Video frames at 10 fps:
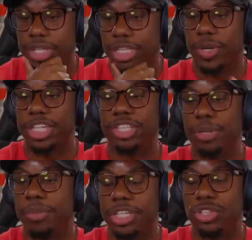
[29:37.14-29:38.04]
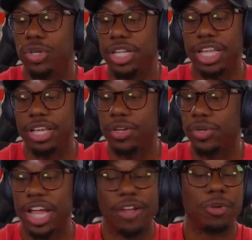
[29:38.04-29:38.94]
That's why they should have made sure that they
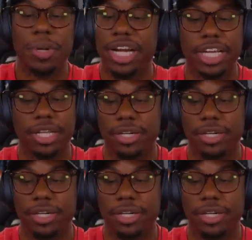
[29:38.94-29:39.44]
killed everybody in